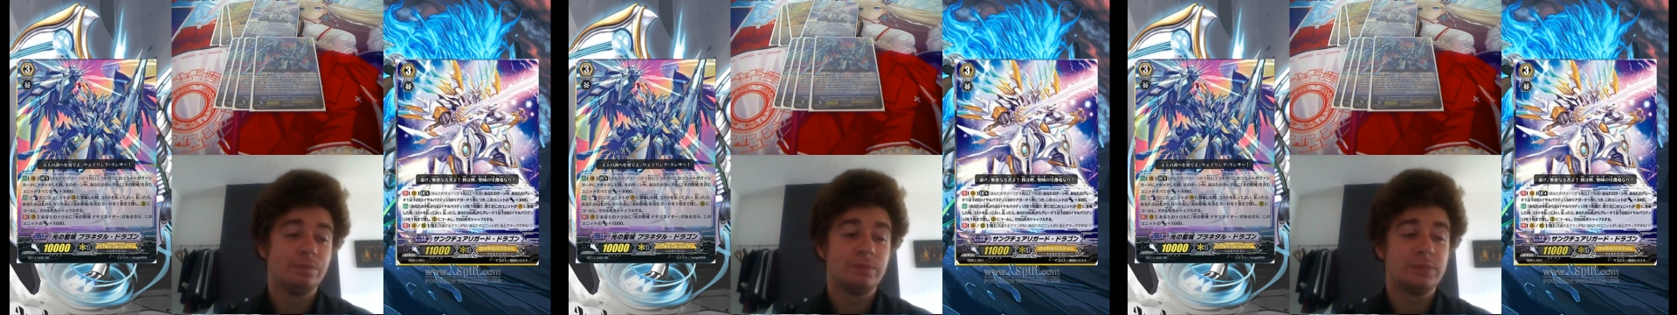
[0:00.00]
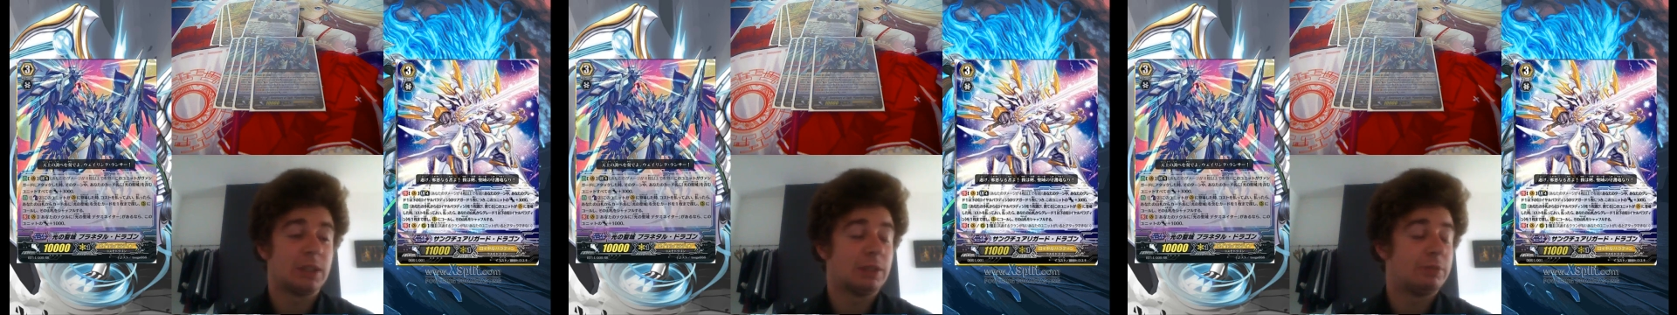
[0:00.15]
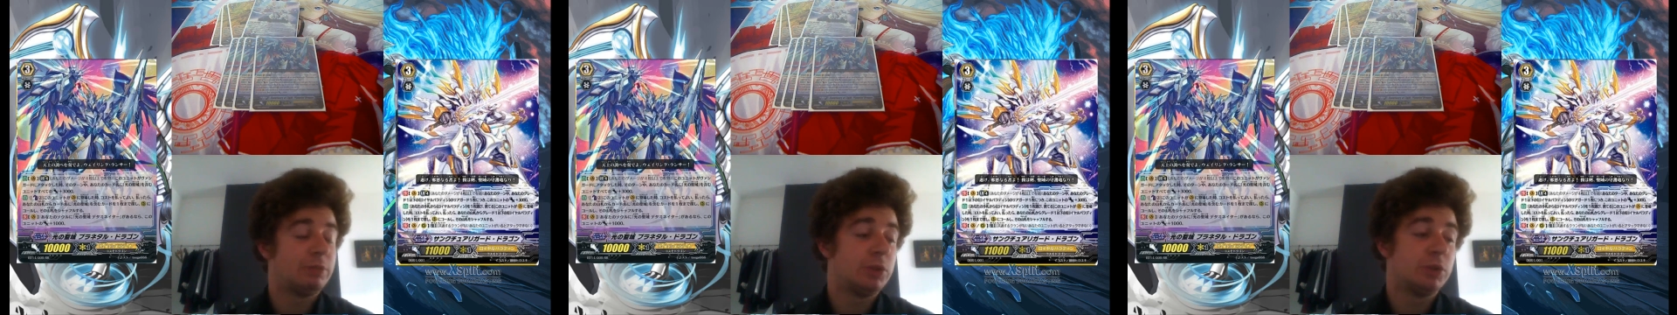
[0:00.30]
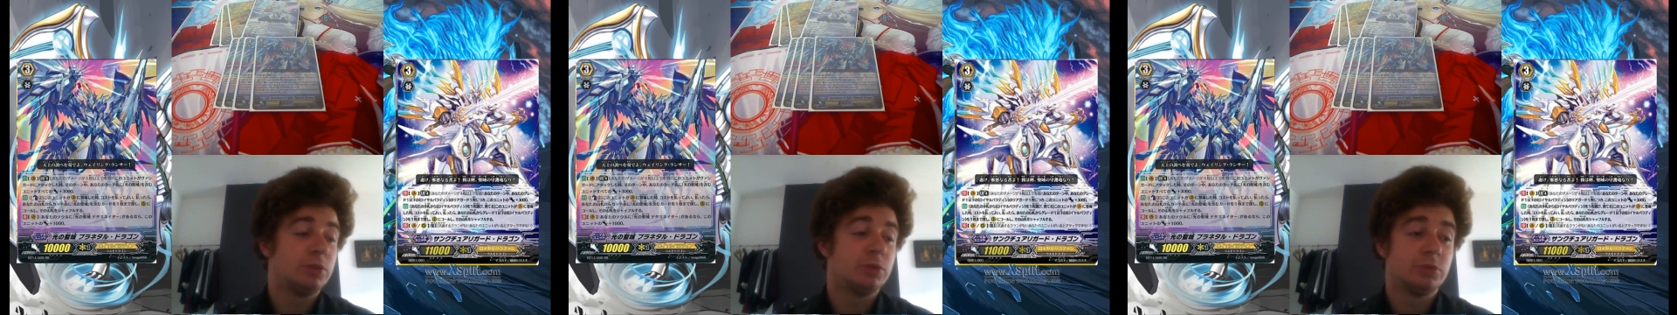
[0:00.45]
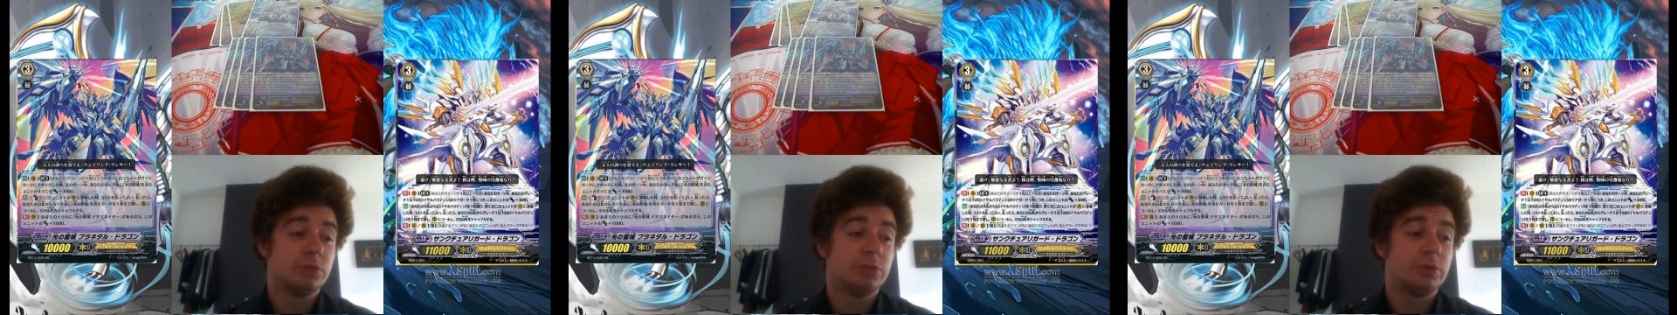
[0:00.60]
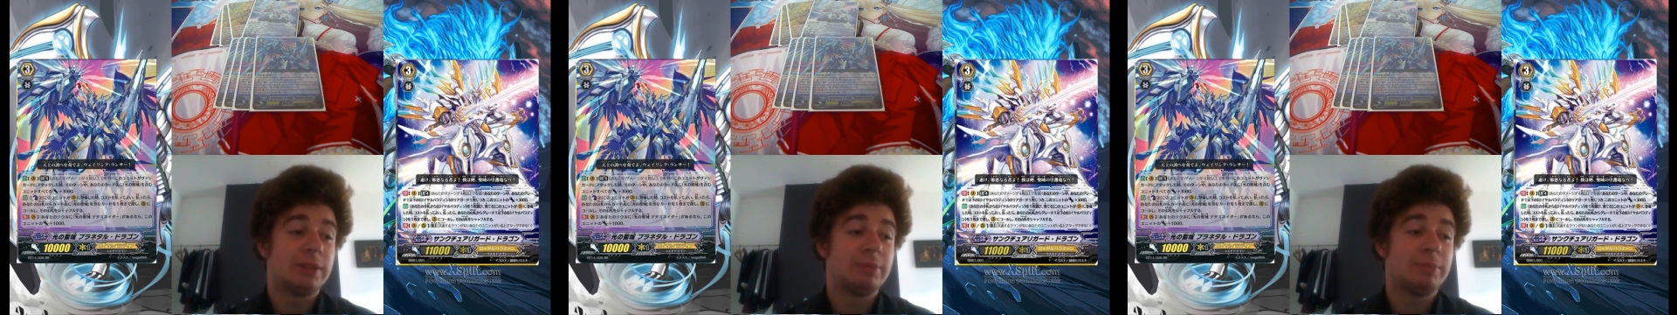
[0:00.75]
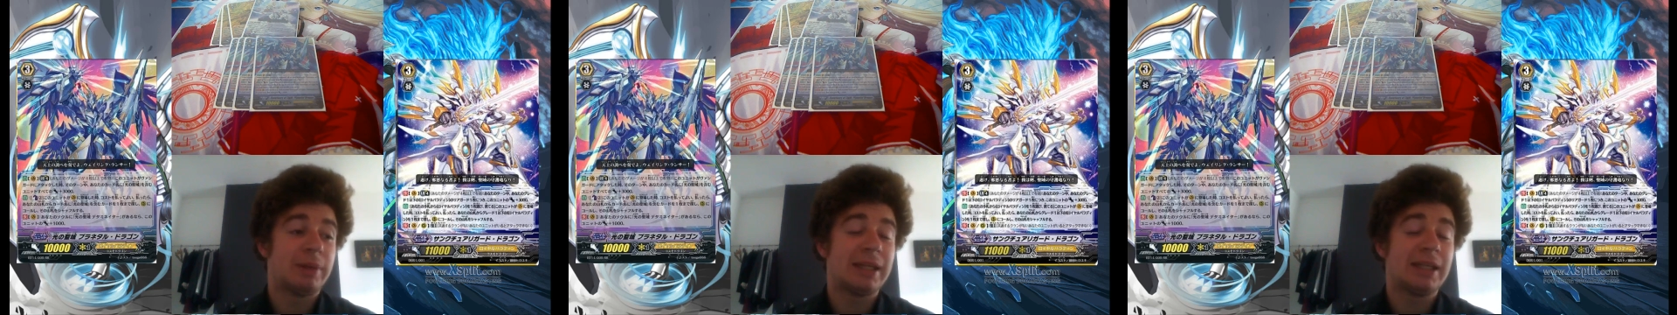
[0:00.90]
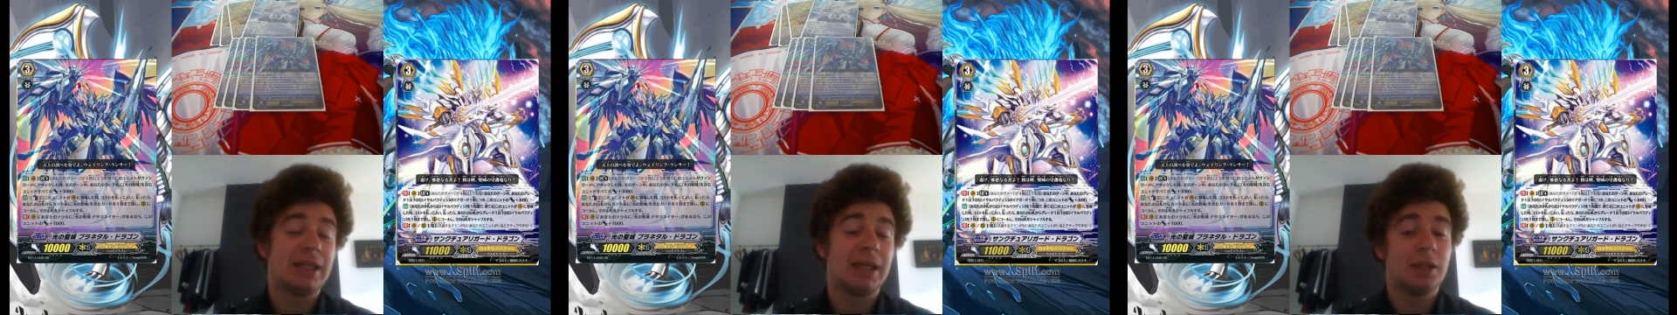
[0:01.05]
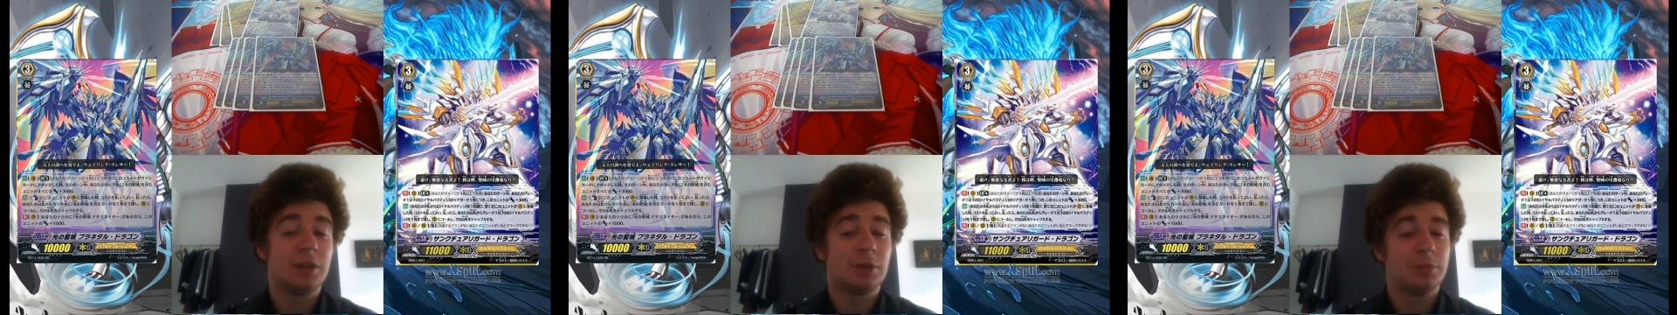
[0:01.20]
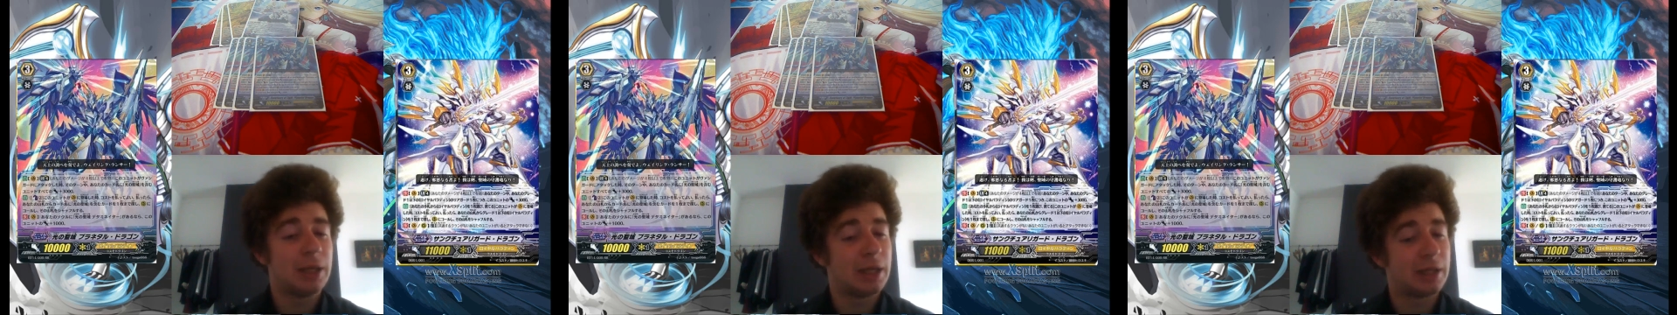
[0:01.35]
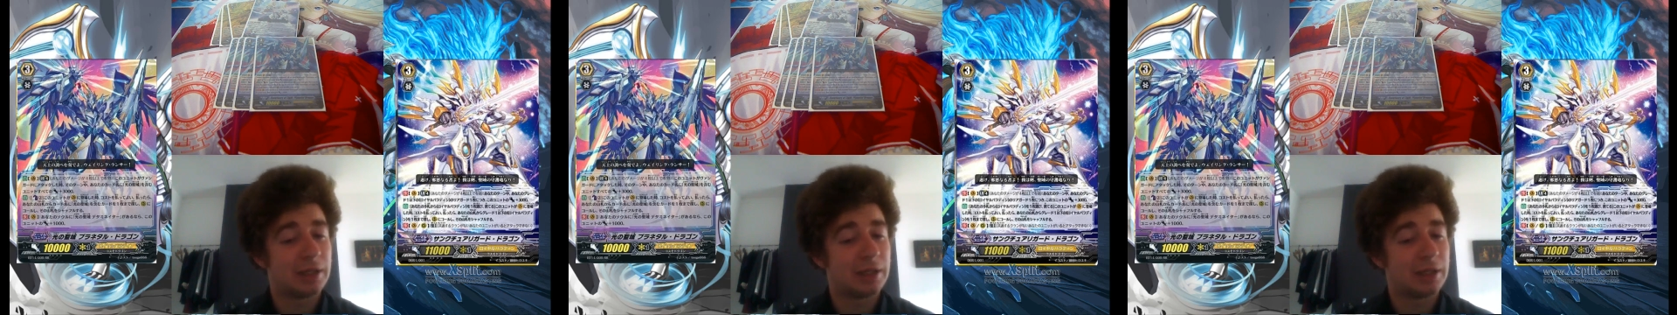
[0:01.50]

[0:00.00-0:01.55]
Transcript: if you remake it a little bit,